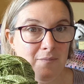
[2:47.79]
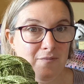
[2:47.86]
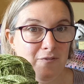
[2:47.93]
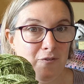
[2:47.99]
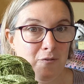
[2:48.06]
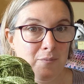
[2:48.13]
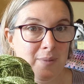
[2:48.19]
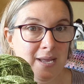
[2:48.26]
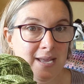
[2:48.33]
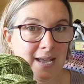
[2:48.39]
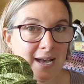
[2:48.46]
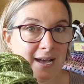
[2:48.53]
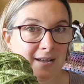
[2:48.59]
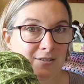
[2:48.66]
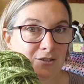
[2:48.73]
for me
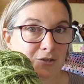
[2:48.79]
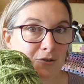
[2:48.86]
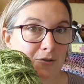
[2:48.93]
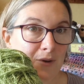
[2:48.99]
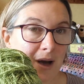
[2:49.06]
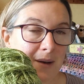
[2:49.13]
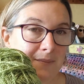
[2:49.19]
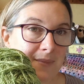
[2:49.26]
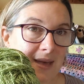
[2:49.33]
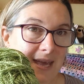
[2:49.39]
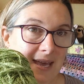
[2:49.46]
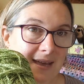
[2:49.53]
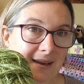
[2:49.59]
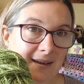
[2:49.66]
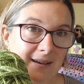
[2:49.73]
to
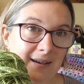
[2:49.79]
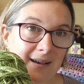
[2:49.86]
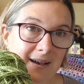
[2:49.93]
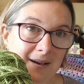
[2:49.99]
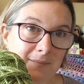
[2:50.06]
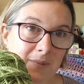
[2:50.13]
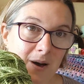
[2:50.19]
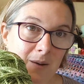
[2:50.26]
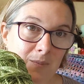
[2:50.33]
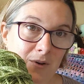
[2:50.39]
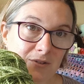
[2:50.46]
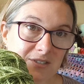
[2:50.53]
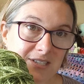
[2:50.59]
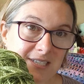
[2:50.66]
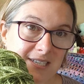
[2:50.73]
make a
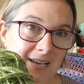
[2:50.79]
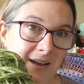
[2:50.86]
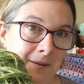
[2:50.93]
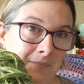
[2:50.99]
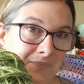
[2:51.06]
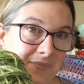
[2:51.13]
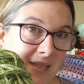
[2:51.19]
monster,